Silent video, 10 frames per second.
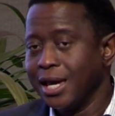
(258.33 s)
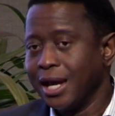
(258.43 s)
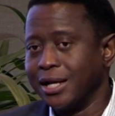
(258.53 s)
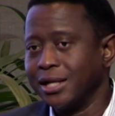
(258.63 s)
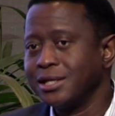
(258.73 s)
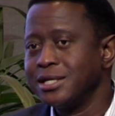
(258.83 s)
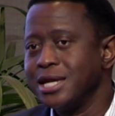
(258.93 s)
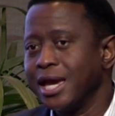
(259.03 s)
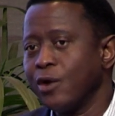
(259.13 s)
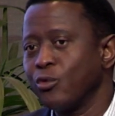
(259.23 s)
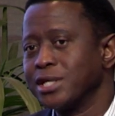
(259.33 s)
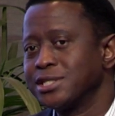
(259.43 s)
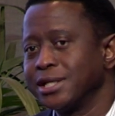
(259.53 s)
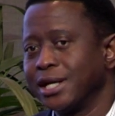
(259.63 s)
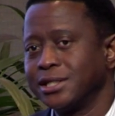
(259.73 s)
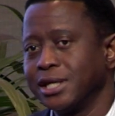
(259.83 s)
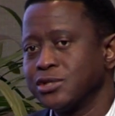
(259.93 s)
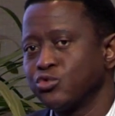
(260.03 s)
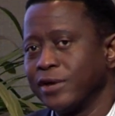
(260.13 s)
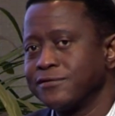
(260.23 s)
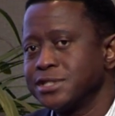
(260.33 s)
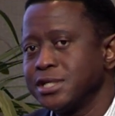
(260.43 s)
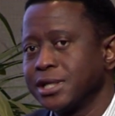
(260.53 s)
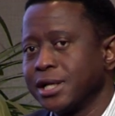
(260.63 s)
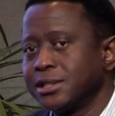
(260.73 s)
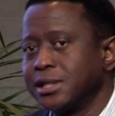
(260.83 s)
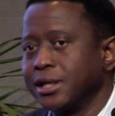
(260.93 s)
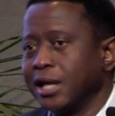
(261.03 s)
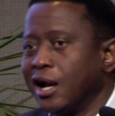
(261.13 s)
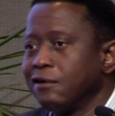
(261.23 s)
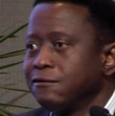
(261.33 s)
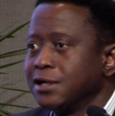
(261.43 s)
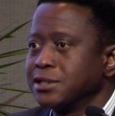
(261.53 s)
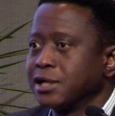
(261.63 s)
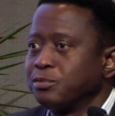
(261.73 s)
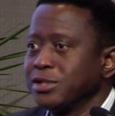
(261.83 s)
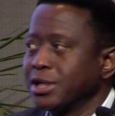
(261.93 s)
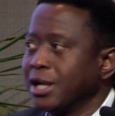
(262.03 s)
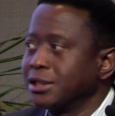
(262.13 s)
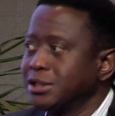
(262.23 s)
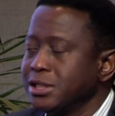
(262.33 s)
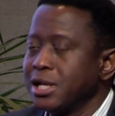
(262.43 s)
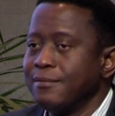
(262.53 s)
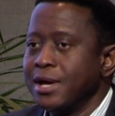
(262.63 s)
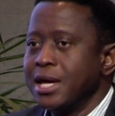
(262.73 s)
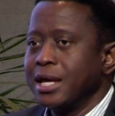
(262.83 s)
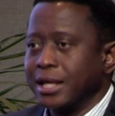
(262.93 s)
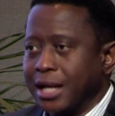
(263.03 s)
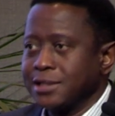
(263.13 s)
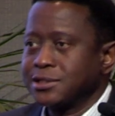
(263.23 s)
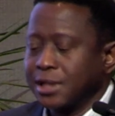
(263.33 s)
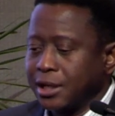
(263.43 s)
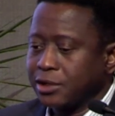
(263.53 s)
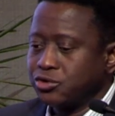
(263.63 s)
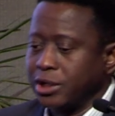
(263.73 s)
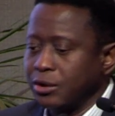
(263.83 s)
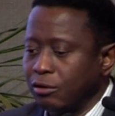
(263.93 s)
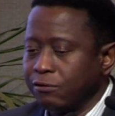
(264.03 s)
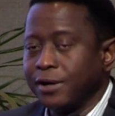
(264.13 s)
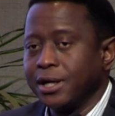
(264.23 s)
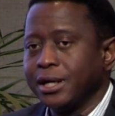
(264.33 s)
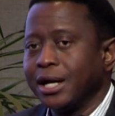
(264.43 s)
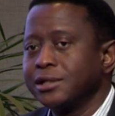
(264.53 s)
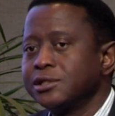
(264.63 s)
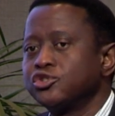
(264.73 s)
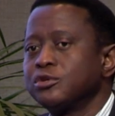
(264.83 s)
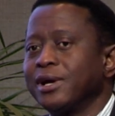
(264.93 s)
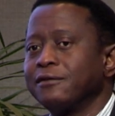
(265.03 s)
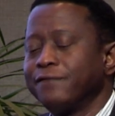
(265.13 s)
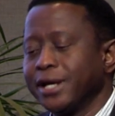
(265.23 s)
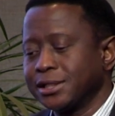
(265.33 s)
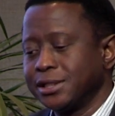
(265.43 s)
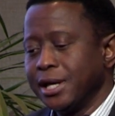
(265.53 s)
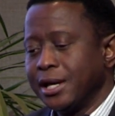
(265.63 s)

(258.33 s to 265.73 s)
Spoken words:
And in here, we are saying that, yes, we have seen that the alphas, especially actinium, it does actually offer an anti-tumor effect.